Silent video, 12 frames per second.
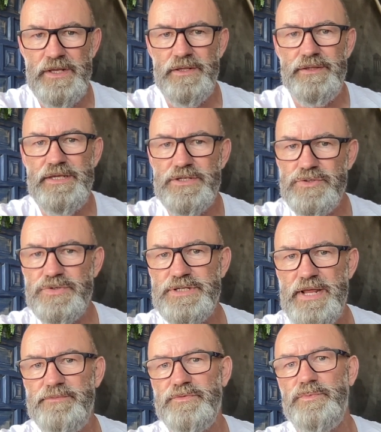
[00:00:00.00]
The issue
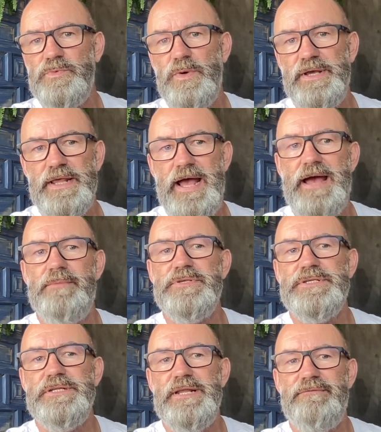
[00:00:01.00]
stems from the way that
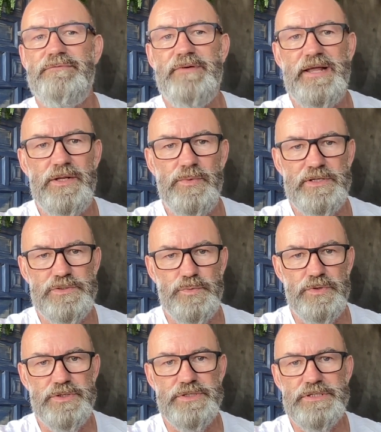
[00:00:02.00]
Amazon evaluates
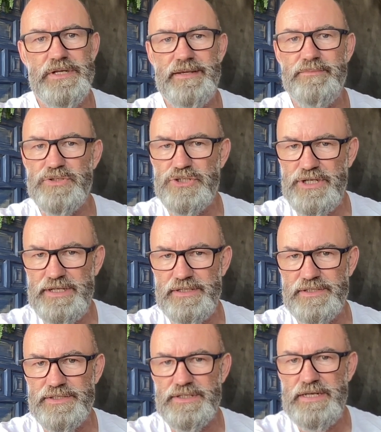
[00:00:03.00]
workers like
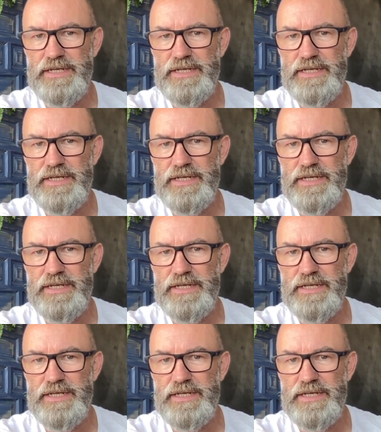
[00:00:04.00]
machines,